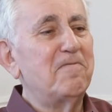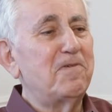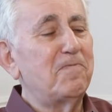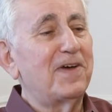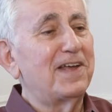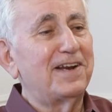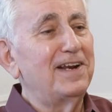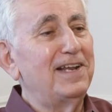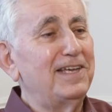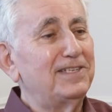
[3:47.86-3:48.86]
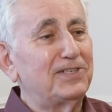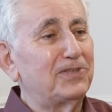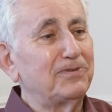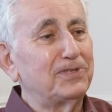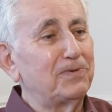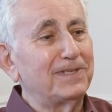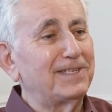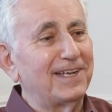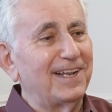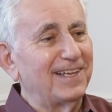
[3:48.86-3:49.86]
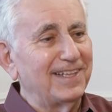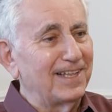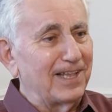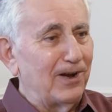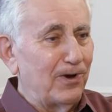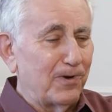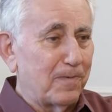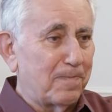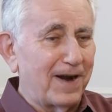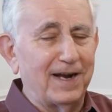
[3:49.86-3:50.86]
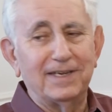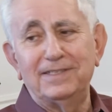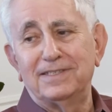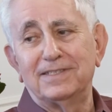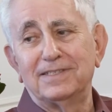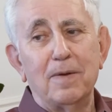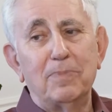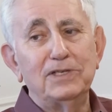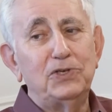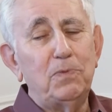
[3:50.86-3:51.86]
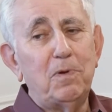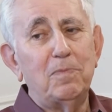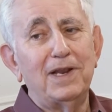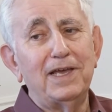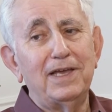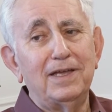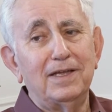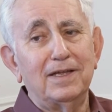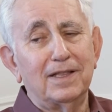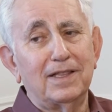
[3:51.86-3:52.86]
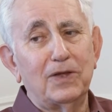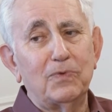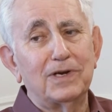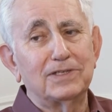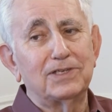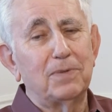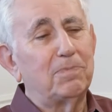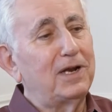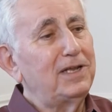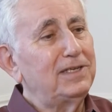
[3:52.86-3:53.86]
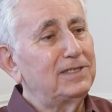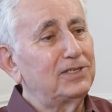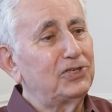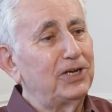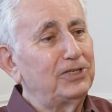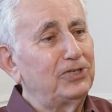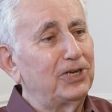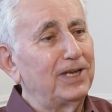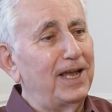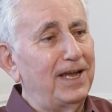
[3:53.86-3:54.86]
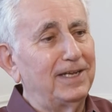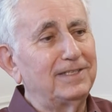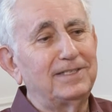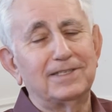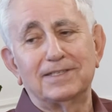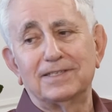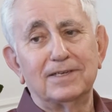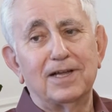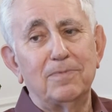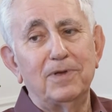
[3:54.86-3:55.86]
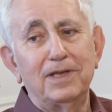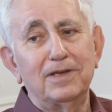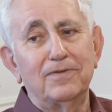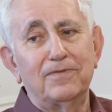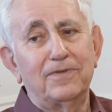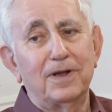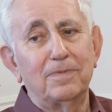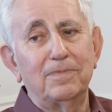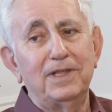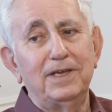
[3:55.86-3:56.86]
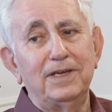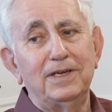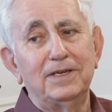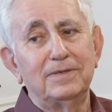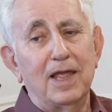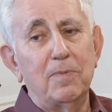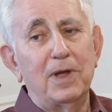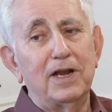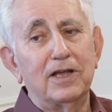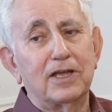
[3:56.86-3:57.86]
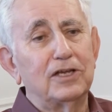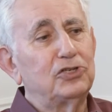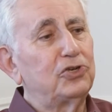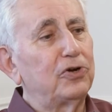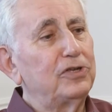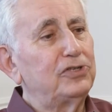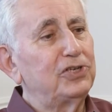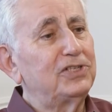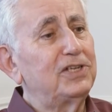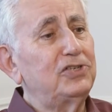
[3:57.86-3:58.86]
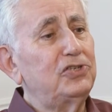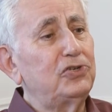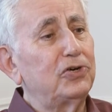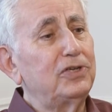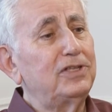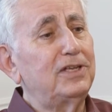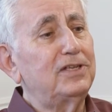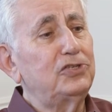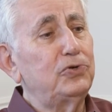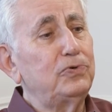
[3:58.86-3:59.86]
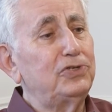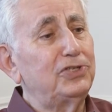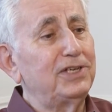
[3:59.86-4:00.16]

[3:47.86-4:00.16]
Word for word: we were released to Switzerland at a lower price. Presumably, there were some monies changing hands coming from the American Joint, Joint Jewish